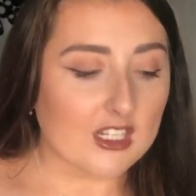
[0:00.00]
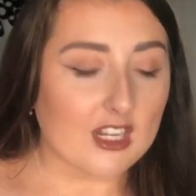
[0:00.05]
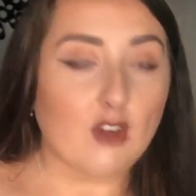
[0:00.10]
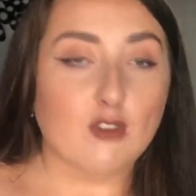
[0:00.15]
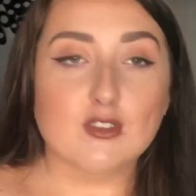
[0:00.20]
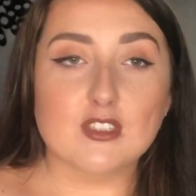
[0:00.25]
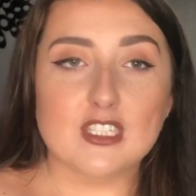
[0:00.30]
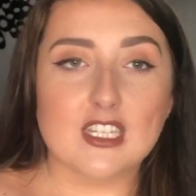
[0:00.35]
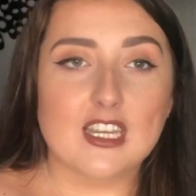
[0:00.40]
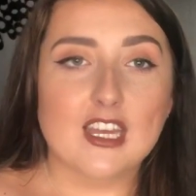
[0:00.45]
And
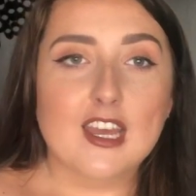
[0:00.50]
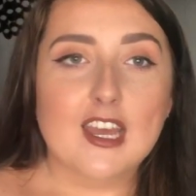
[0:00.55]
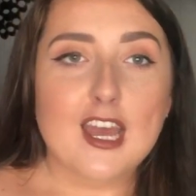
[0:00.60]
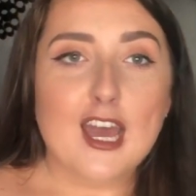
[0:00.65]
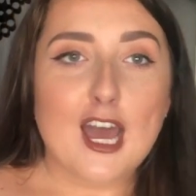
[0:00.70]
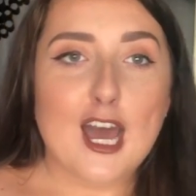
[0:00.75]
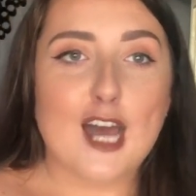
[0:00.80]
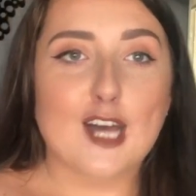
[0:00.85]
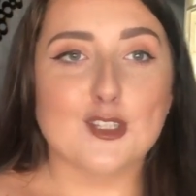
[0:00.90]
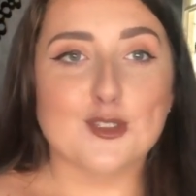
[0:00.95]
obviously,
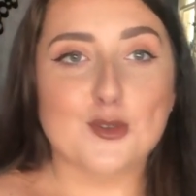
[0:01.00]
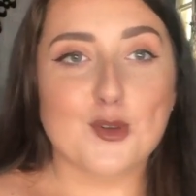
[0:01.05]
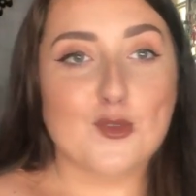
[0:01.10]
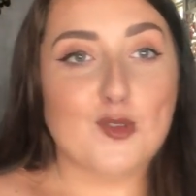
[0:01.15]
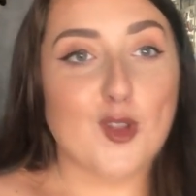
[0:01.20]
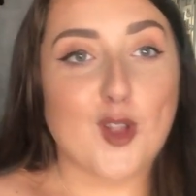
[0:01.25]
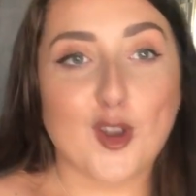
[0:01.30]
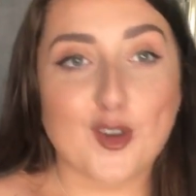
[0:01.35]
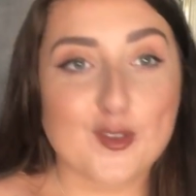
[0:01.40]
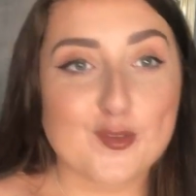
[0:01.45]
I'll do a
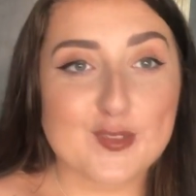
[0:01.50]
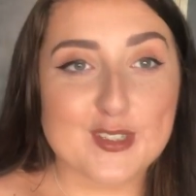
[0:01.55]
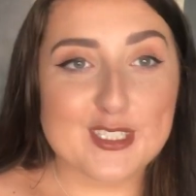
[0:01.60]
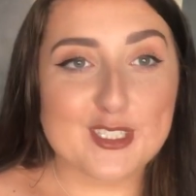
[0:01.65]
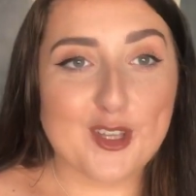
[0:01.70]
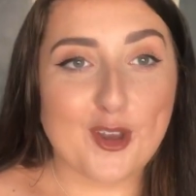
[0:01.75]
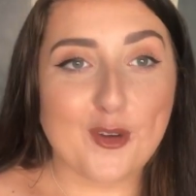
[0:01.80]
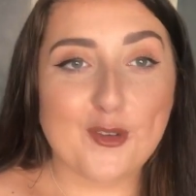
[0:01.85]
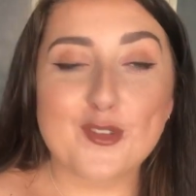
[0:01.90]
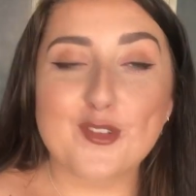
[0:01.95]
vlog and
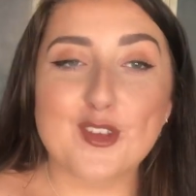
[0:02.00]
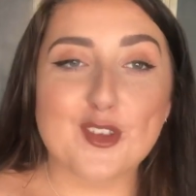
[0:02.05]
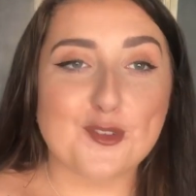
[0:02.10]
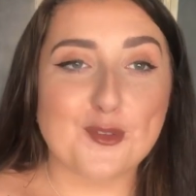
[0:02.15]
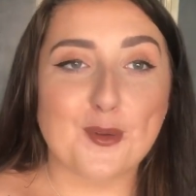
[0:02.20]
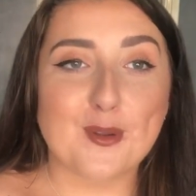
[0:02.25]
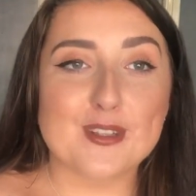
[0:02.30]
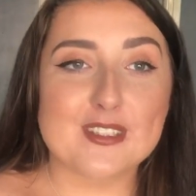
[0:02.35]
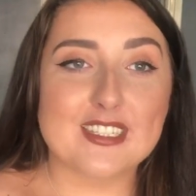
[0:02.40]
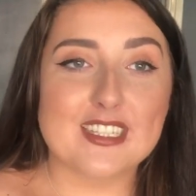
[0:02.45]
video if you
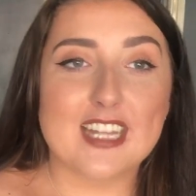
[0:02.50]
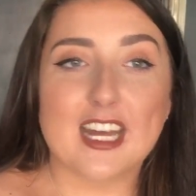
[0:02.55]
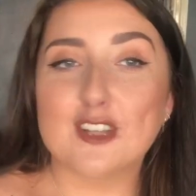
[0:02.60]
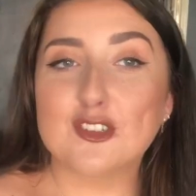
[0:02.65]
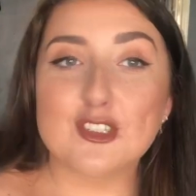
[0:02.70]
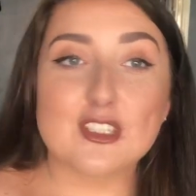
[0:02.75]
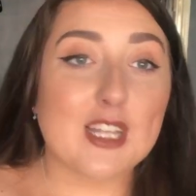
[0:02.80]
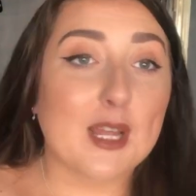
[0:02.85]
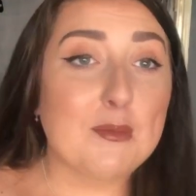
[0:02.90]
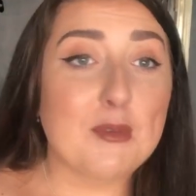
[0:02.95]
want to see
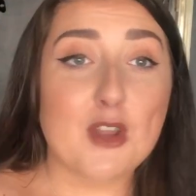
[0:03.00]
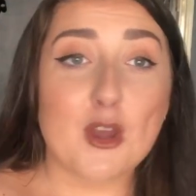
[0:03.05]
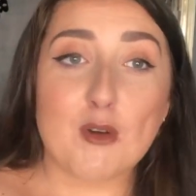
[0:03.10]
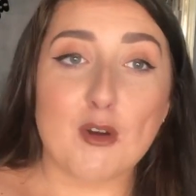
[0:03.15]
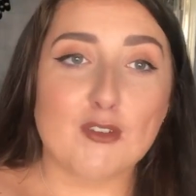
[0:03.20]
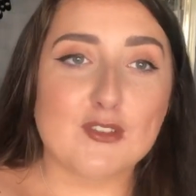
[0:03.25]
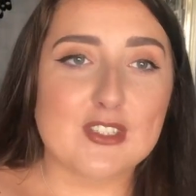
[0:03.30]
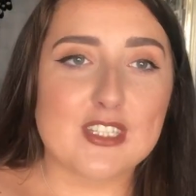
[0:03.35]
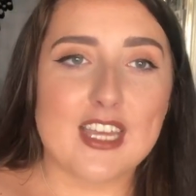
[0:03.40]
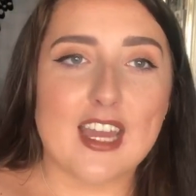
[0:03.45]
that. Just let me know,
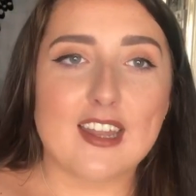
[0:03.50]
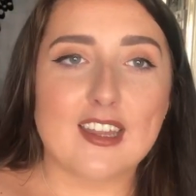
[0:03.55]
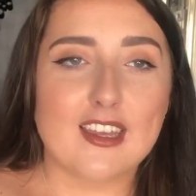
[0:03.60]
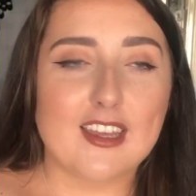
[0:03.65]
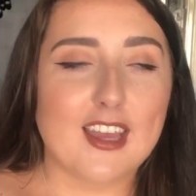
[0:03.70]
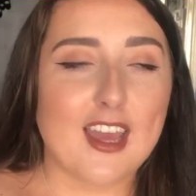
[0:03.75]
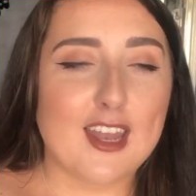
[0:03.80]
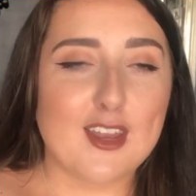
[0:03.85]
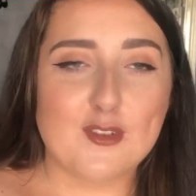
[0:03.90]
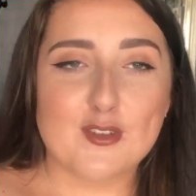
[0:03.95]
obviously,
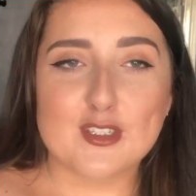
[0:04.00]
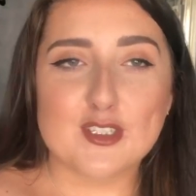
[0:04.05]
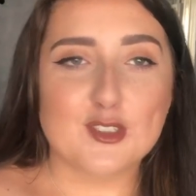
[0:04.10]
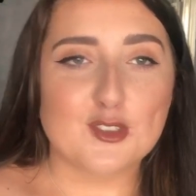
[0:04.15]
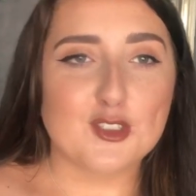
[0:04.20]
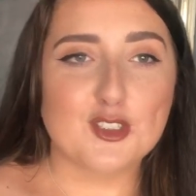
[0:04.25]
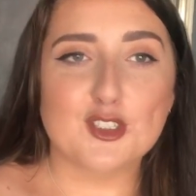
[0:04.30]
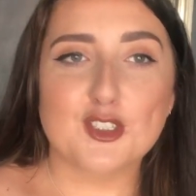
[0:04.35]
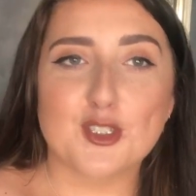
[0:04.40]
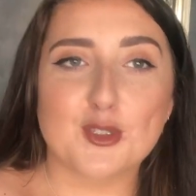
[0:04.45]
any
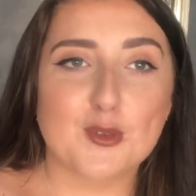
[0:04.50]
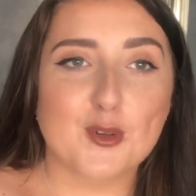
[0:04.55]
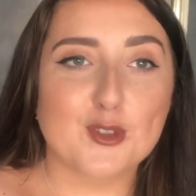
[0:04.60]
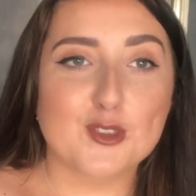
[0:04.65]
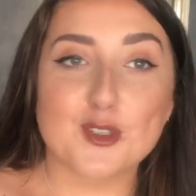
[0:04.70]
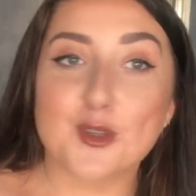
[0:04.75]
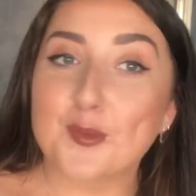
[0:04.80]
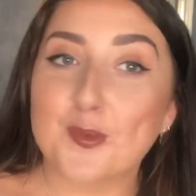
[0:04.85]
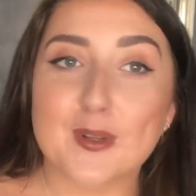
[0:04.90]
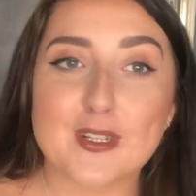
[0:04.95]
videos you do or
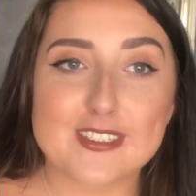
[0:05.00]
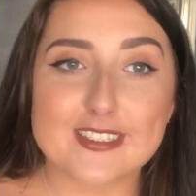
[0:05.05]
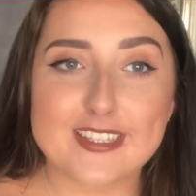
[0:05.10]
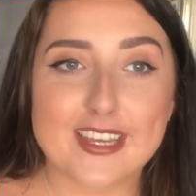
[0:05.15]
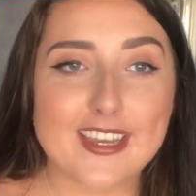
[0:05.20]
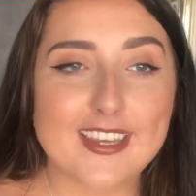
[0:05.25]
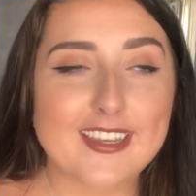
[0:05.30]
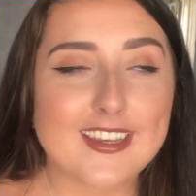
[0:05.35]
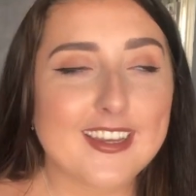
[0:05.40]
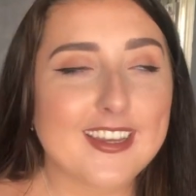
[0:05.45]
don't want to
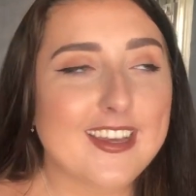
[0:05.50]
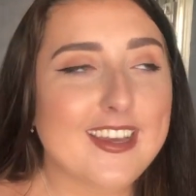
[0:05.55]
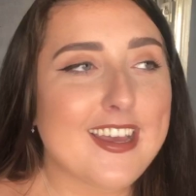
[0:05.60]
see.